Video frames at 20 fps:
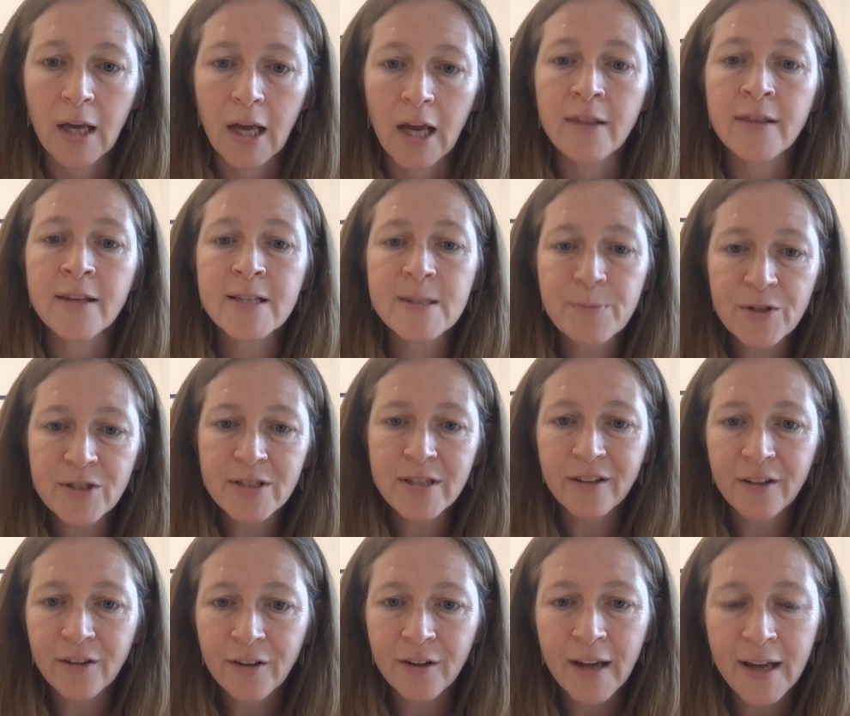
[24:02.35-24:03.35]
In this
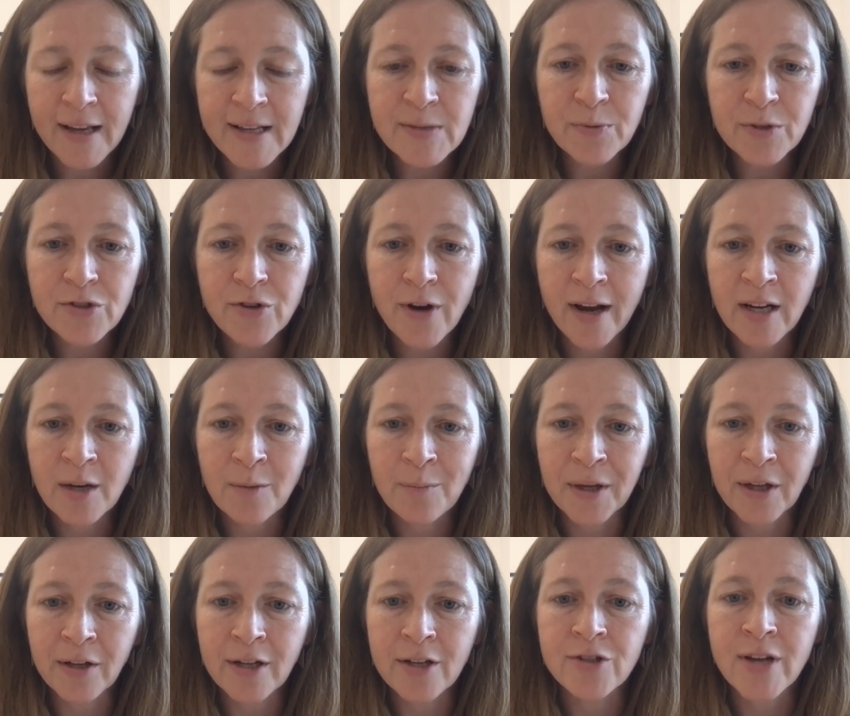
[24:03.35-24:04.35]
particular case, we're trying to
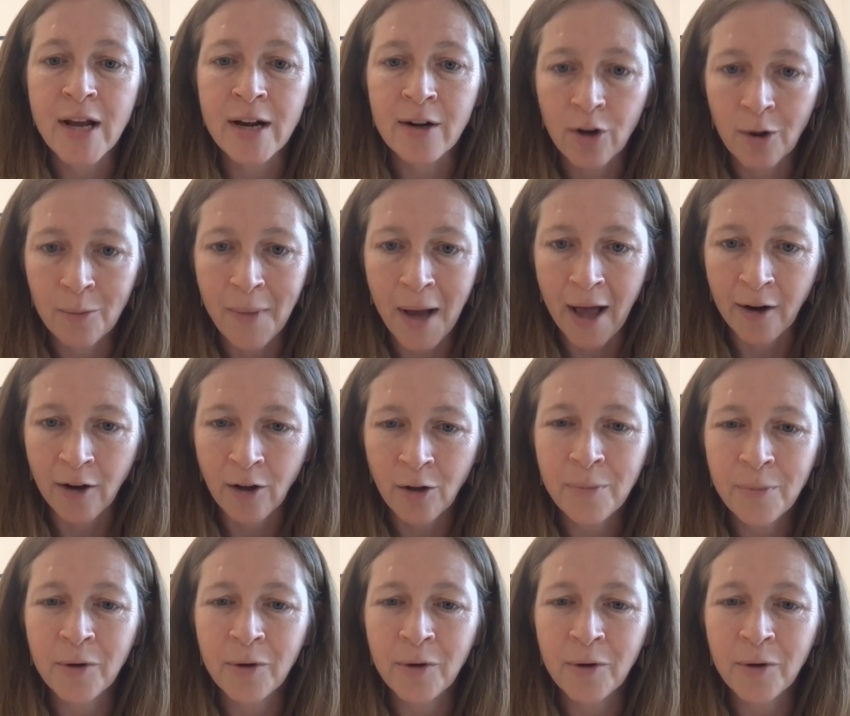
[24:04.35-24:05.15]
build a general model,